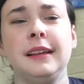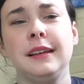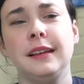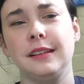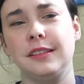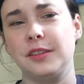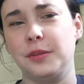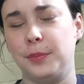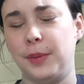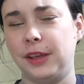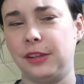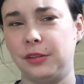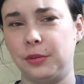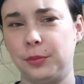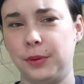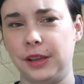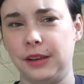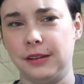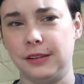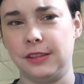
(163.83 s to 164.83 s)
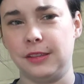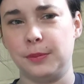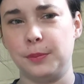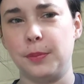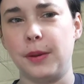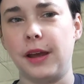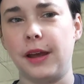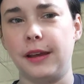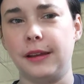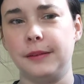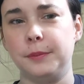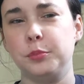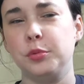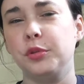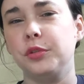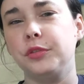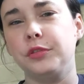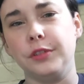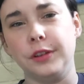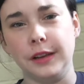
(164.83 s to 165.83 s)
It's the best way to spot
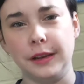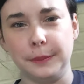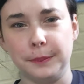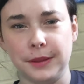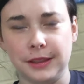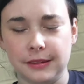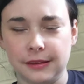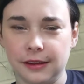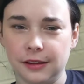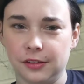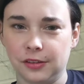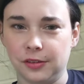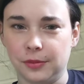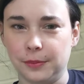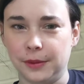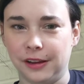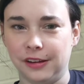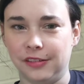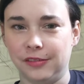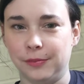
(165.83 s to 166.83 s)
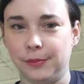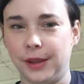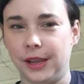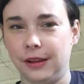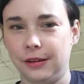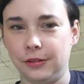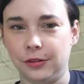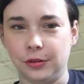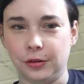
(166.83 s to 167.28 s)
proofreading mistakes you might have made.